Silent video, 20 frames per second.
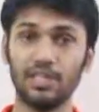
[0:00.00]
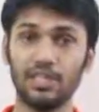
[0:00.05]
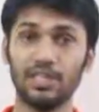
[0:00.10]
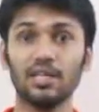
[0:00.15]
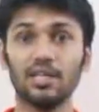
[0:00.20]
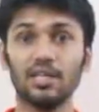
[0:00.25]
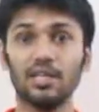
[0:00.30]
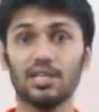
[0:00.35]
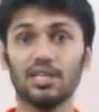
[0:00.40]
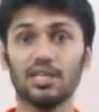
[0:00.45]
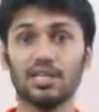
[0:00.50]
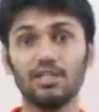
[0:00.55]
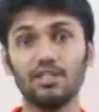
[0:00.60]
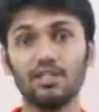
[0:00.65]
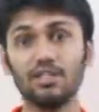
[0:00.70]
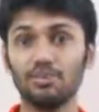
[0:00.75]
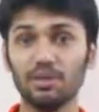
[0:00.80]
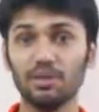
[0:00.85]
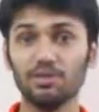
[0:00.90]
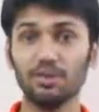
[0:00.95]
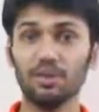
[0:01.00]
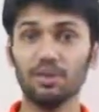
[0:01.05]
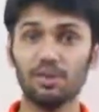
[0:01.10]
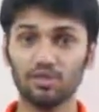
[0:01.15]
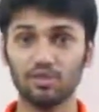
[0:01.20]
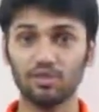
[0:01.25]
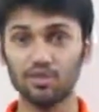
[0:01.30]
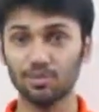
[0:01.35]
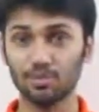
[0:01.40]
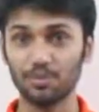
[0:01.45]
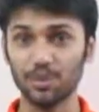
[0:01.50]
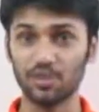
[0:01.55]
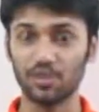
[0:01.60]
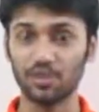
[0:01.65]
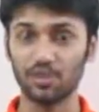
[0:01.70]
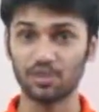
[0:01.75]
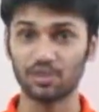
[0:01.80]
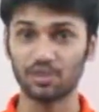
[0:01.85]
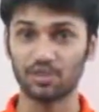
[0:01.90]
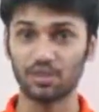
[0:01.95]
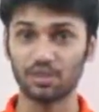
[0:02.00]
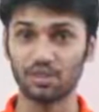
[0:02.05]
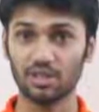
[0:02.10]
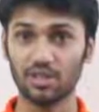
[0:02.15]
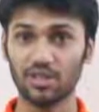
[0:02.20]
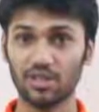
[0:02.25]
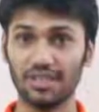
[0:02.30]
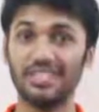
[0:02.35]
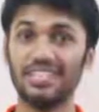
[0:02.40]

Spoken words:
Yeah, can you remember all these pictures?